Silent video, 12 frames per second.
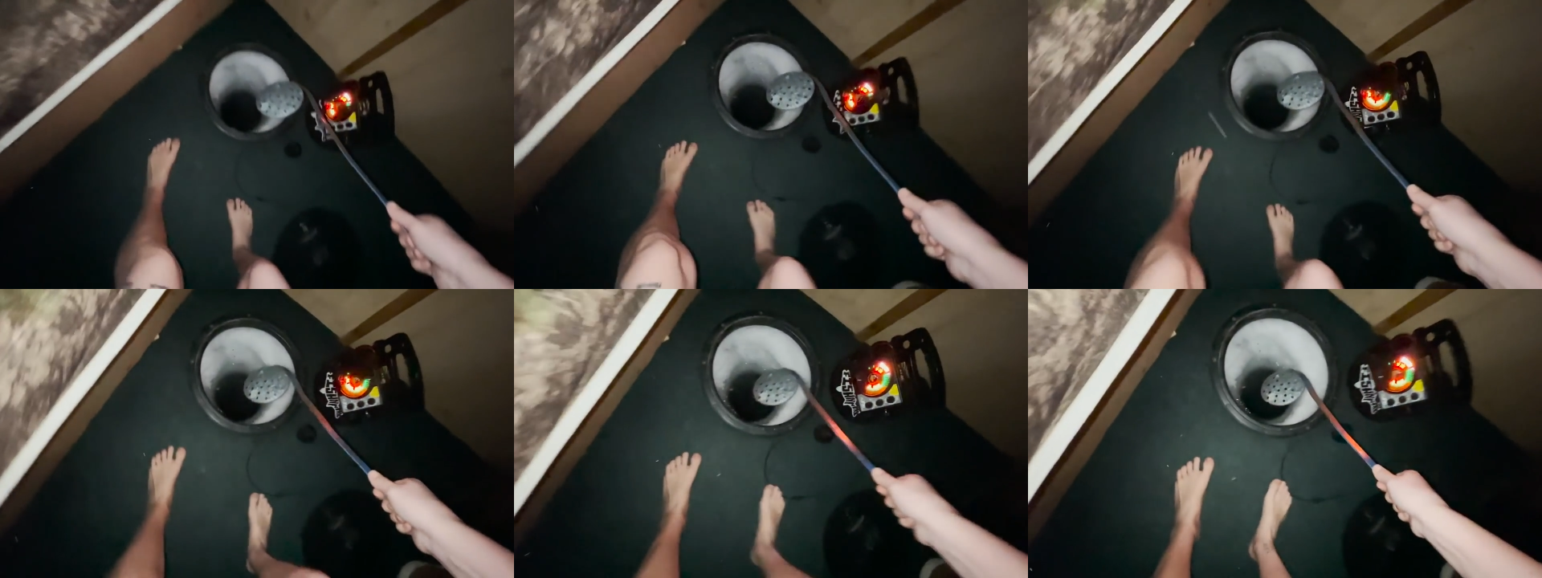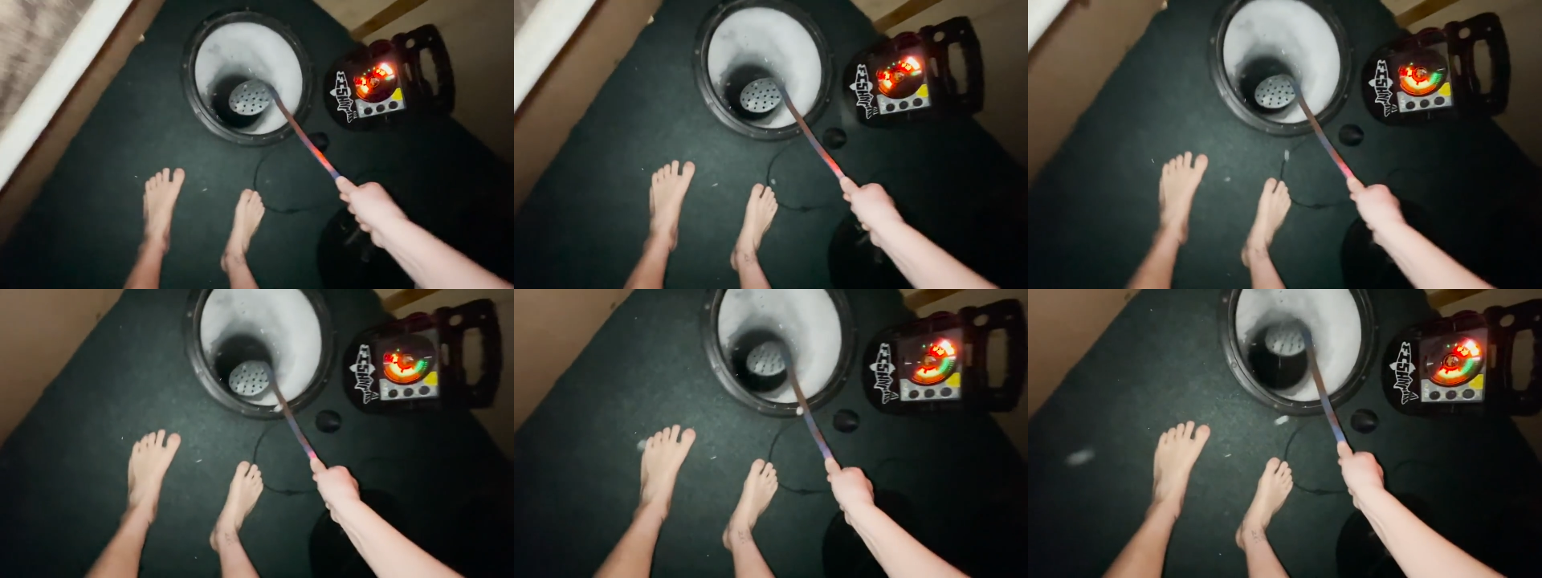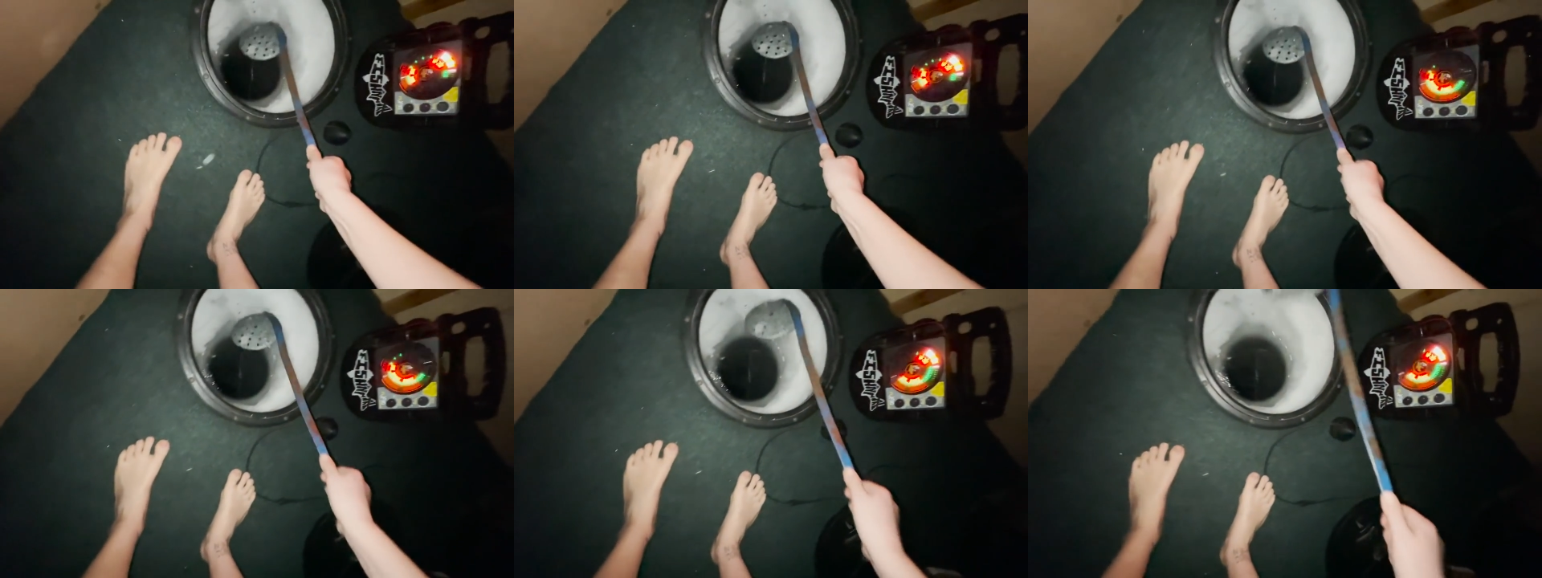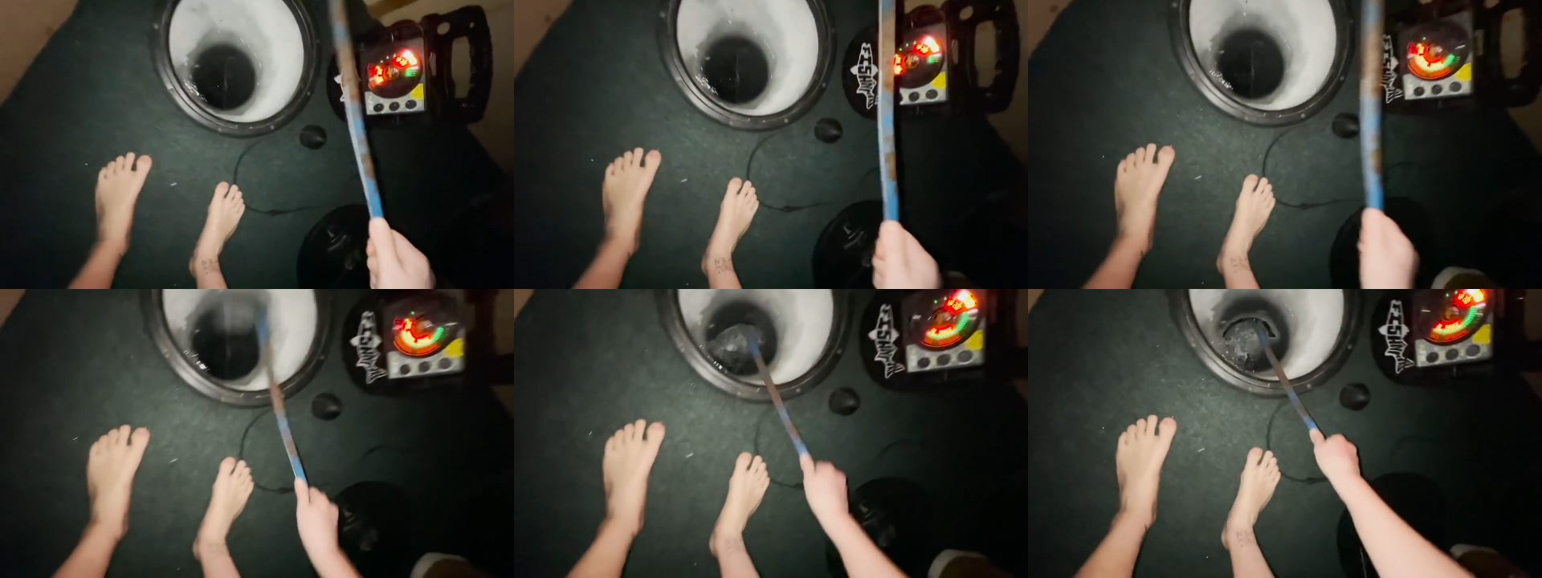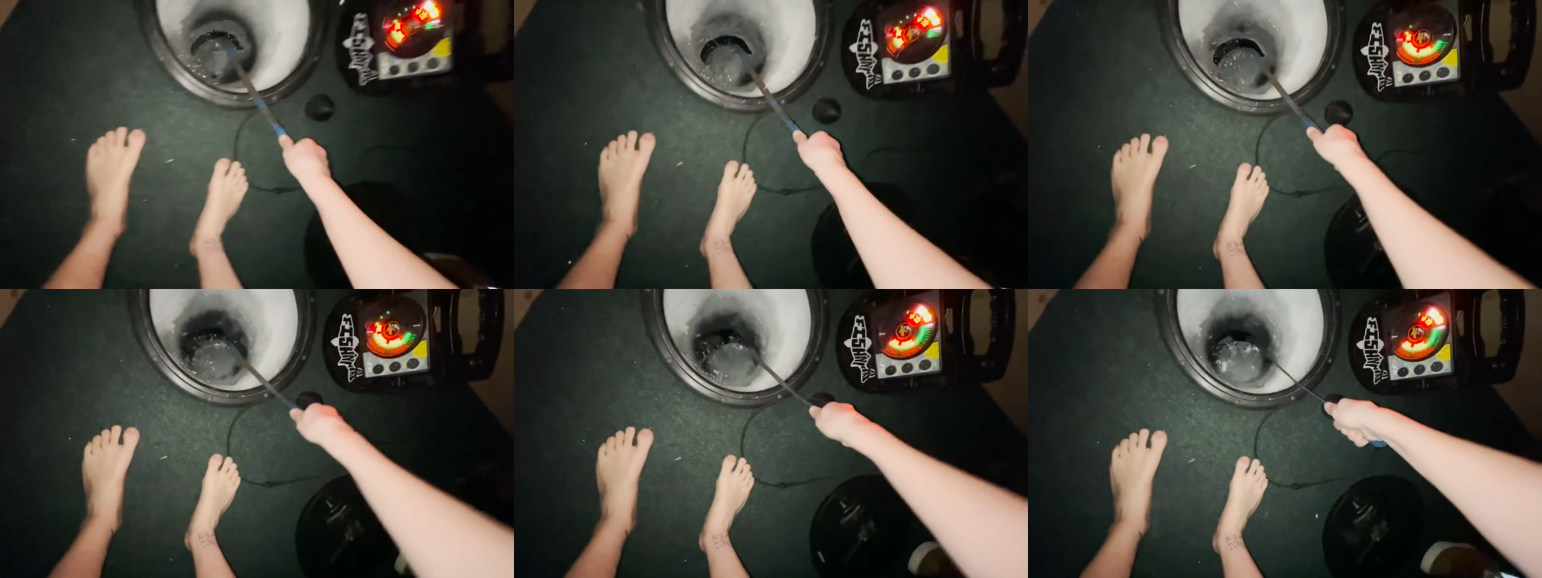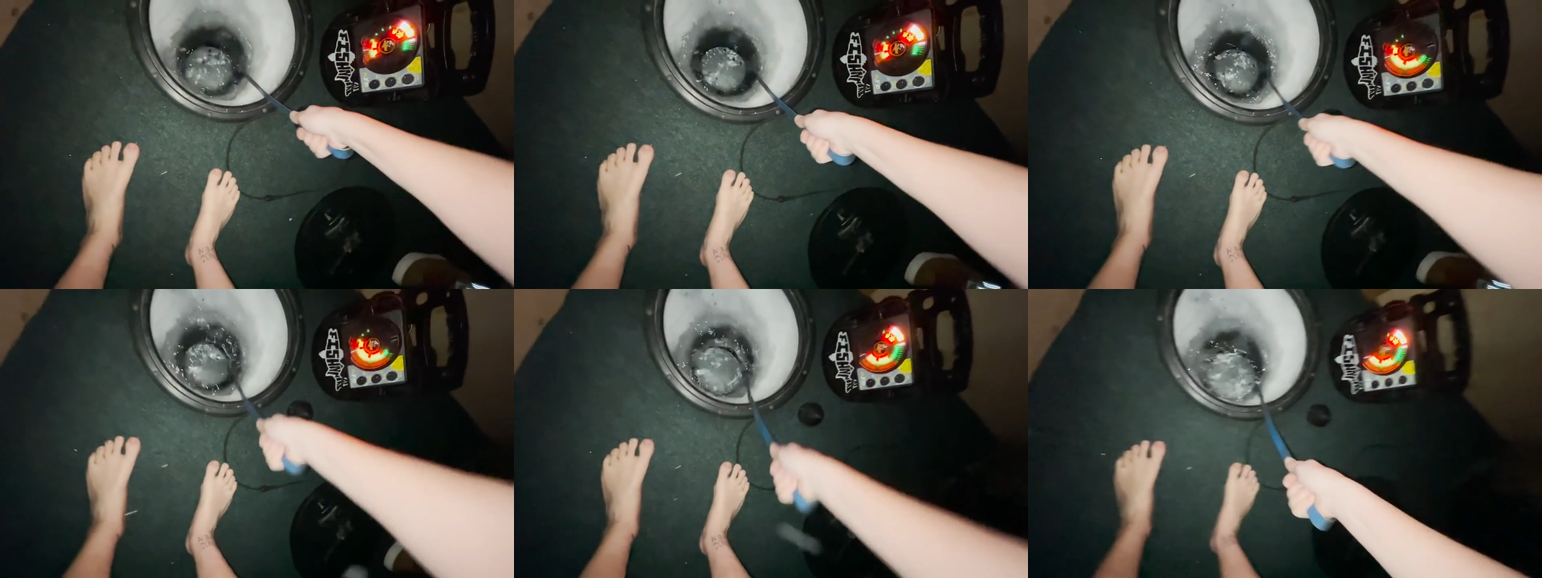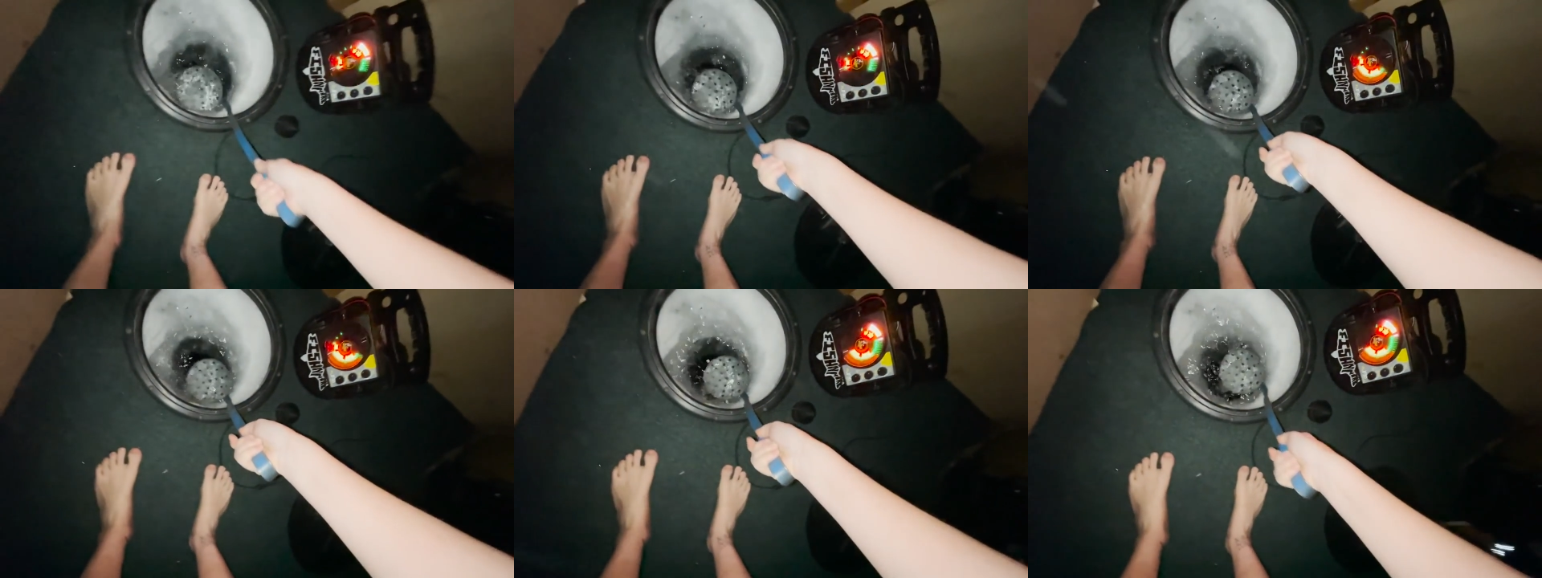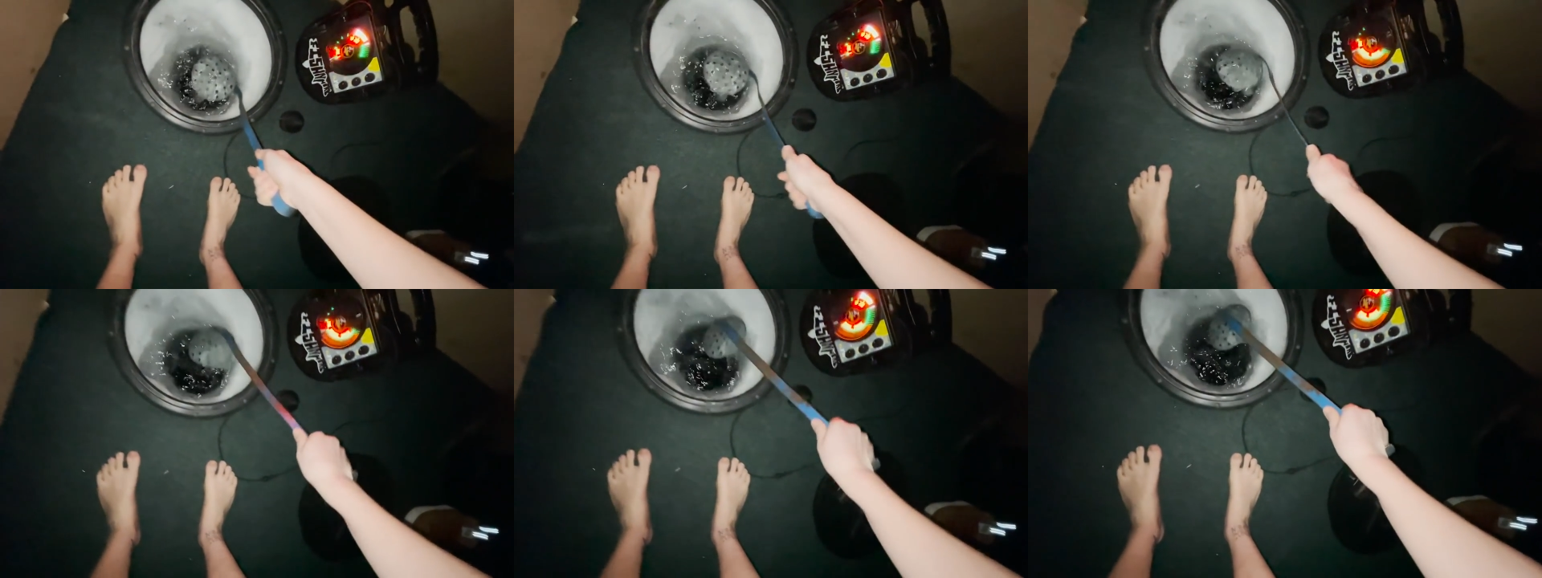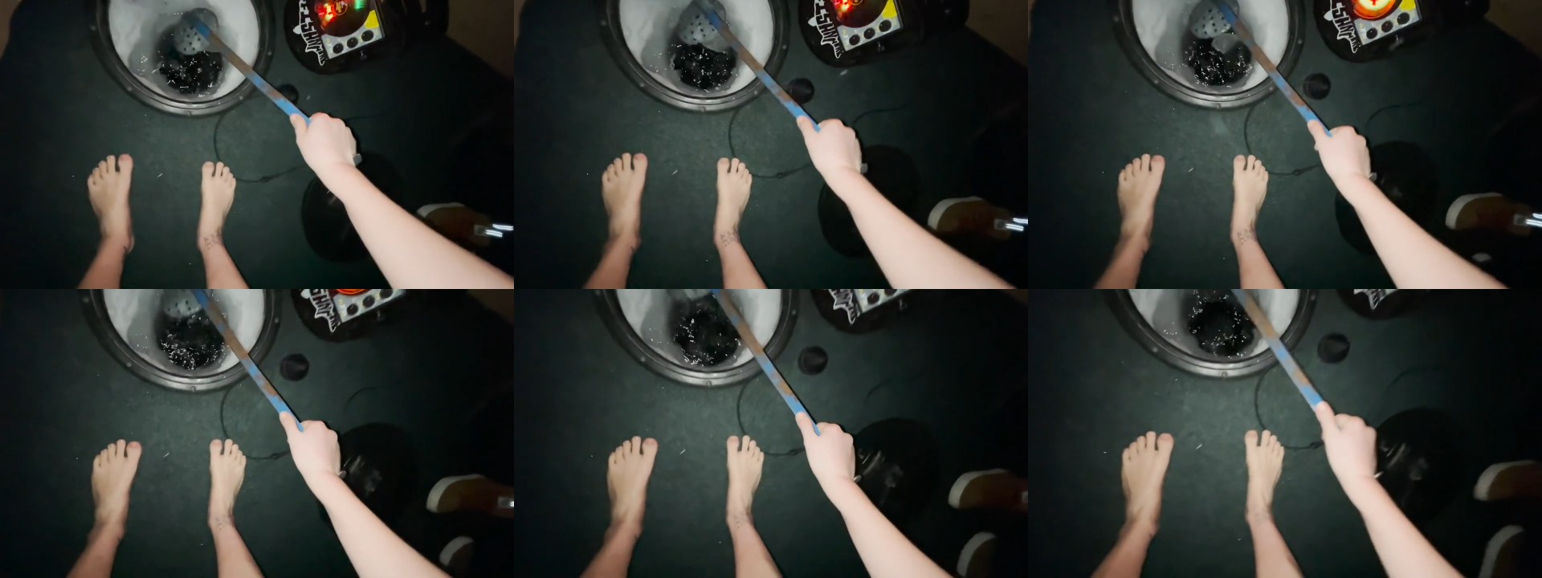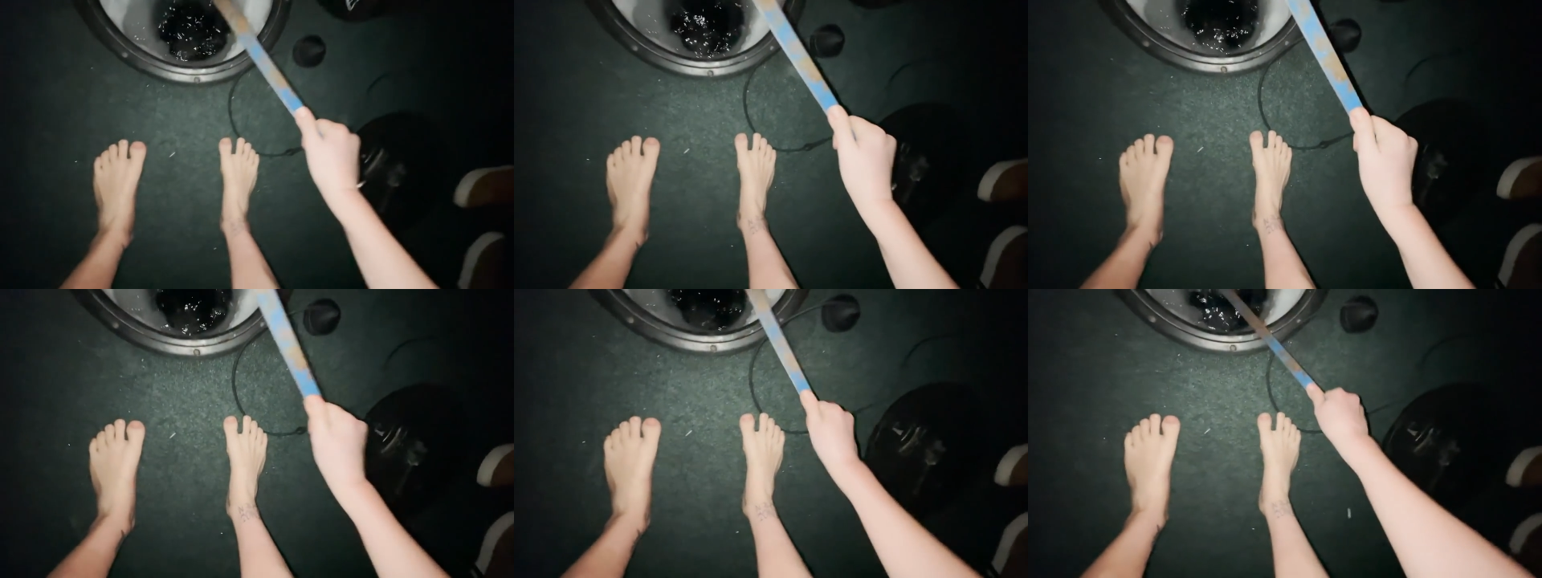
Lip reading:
(no speaker visible)